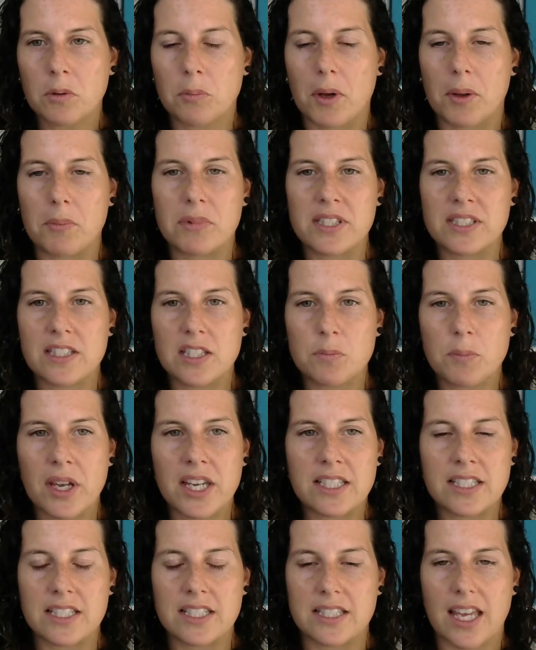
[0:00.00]
My business
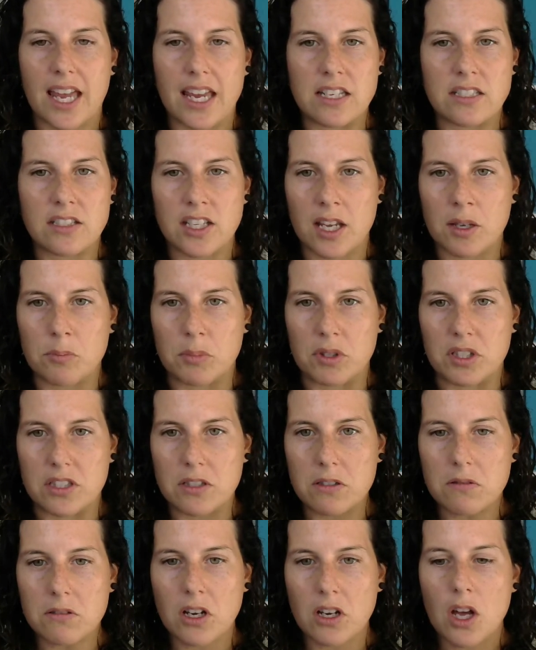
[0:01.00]
page is
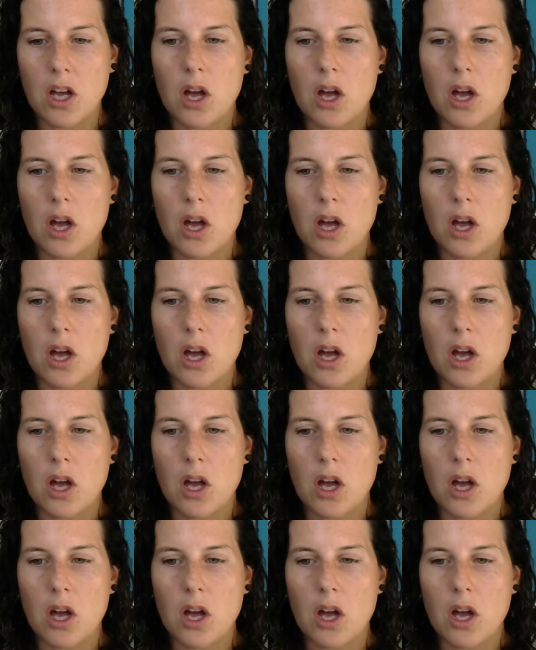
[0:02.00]
AJ.beddouk,